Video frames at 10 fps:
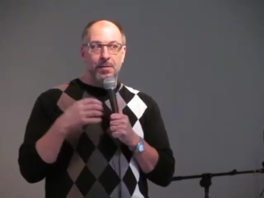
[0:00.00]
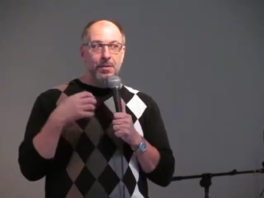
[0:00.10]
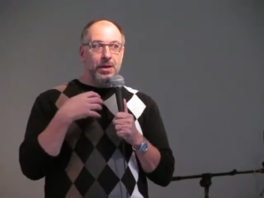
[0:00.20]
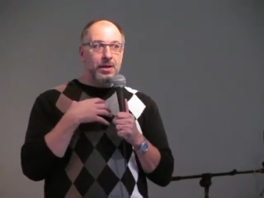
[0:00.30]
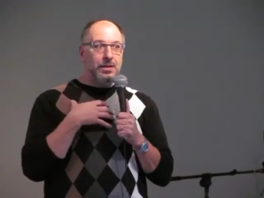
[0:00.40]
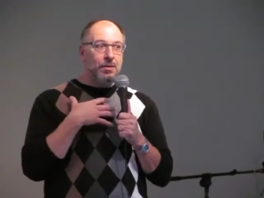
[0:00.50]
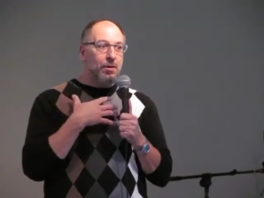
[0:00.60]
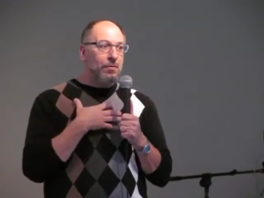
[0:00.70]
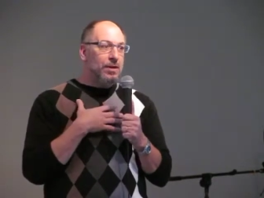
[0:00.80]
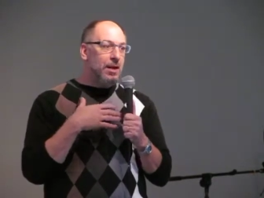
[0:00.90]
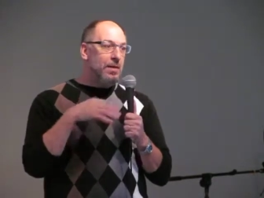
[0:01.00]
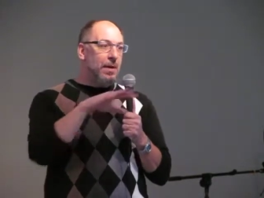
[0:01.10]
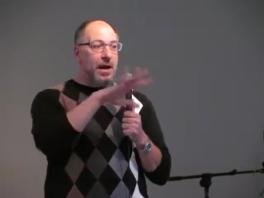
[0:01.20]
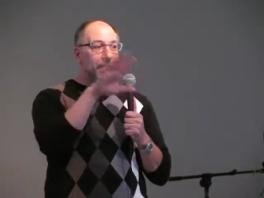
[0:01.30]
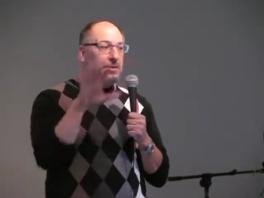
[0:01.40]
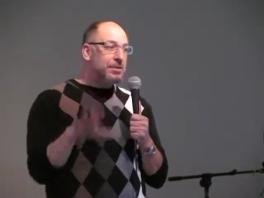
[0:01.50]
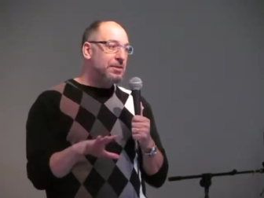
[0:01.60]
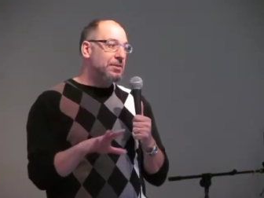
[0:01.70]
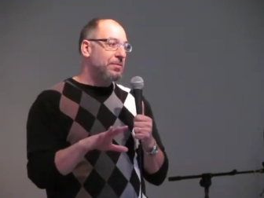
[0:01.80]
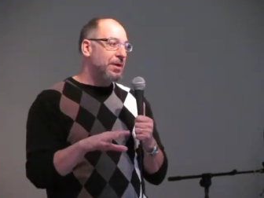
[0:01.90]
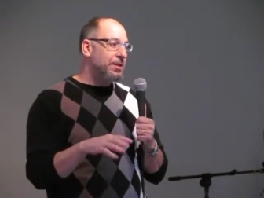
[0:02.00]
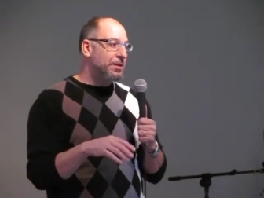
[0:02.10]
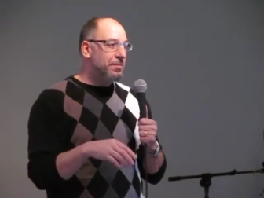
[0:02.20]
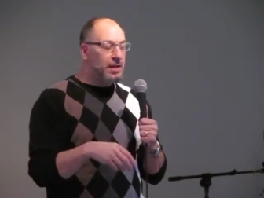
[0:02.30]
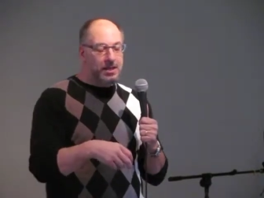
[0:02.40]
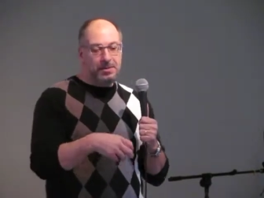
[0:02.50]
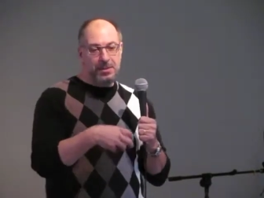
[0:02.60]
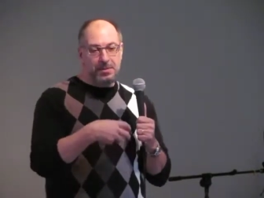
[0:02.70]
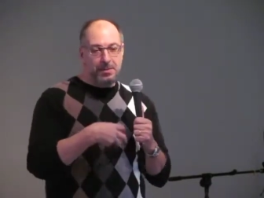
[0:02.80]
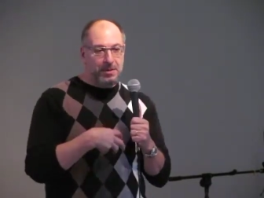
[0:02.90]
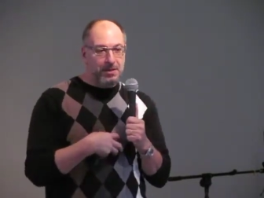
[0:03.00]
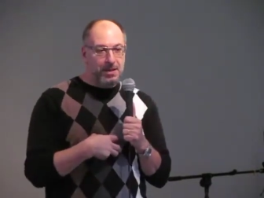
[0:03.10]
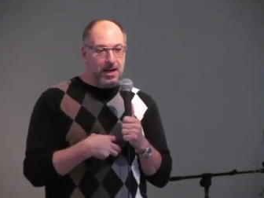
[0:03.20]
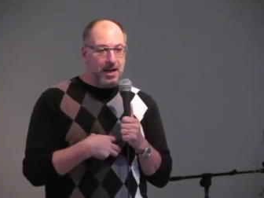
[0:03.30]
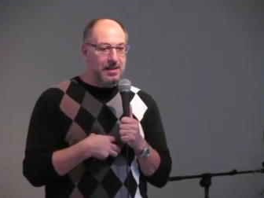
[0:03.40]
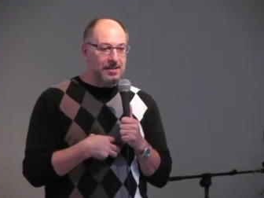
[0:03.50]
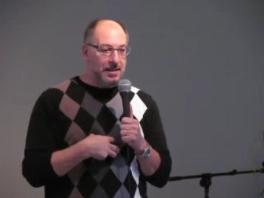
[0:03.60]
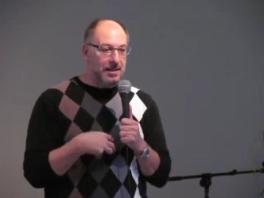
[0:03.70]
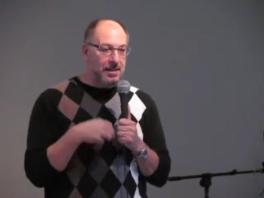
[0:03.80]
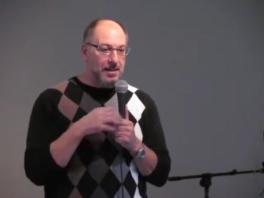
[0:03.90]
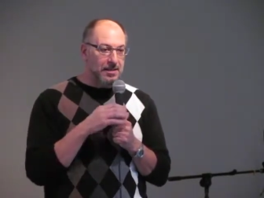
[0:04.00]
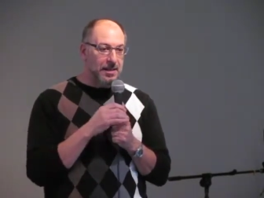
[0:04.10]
We need to overcome every situation because the Spirit of God is in us.